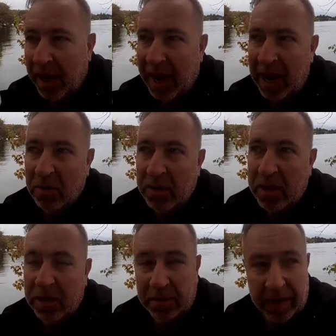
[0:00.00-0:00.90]
How does
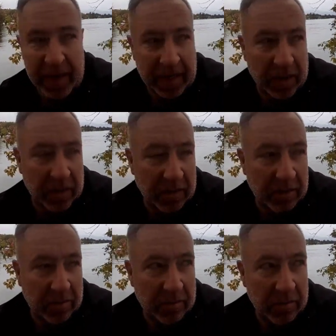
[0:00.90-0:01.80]
this affect
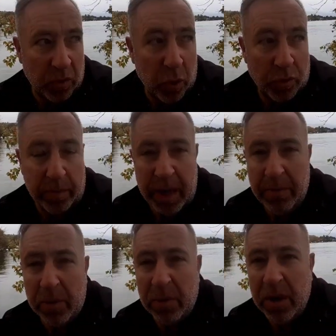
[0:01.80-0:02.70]
ordinary
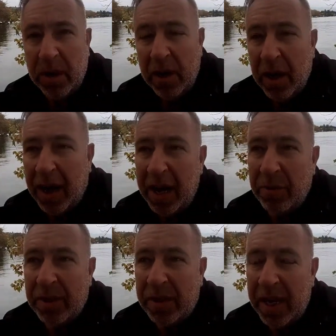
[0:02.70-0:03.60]
people? I
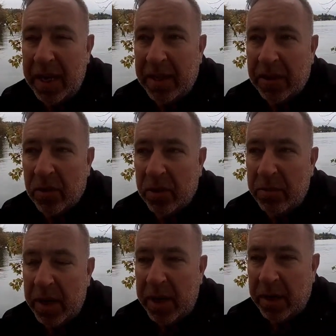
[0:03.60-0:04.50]
would say there's going to
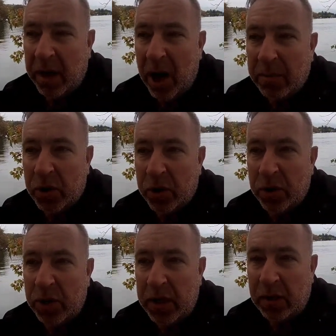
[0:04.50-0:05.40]
be an
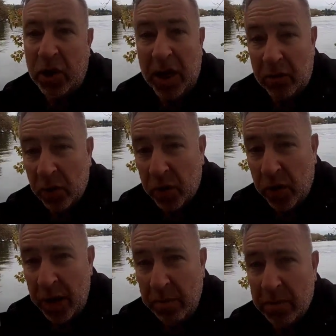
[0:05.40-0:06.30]
upsurge in general
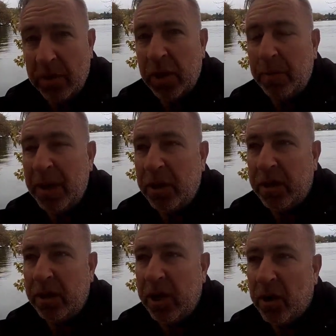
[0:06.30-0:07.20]
crime,
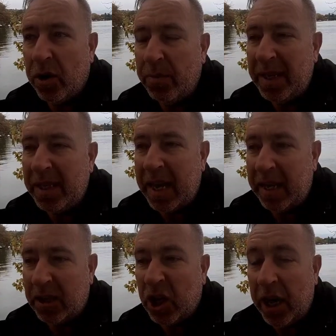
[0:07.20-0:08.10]
especially as the economies
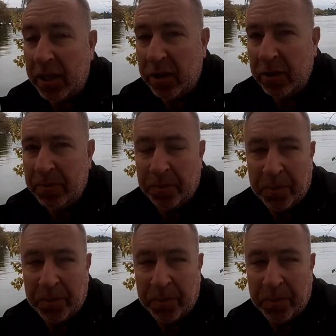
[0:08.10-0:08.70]
get tighter.